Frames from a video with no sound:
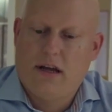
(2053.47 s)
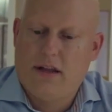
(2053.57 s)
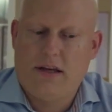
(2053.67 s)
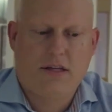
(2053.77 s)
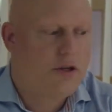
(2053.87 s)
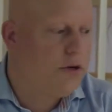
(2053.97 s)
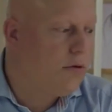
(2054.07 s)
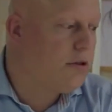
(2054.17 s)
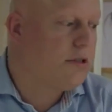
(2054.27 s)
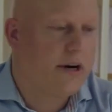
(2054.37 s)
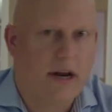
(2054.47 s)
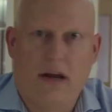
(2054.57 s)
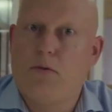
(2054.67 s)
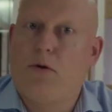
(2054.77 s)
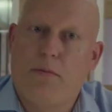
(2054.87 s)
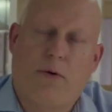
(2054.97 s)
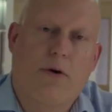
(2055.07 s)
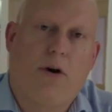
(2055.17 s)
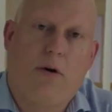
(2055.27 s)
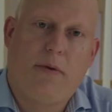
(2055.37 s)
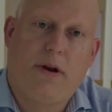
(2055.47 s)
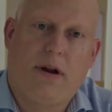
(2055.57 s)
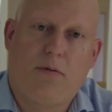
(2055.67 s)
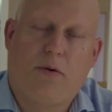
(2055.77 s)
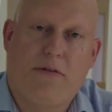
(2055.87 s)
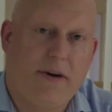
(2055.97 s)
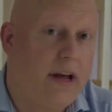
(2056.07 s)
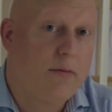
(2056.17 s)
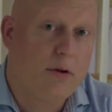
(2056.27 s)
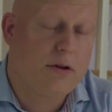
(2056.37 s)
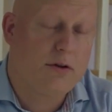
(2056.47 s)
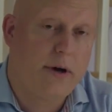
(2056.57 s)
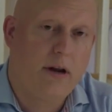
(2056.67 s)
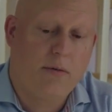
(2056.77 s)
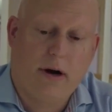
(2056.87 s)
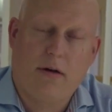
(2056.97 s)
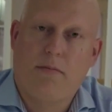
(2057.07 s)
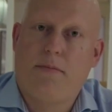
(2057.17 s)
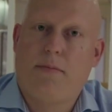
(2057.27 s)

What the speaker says: These tools are getting more and more common and more available to anyone,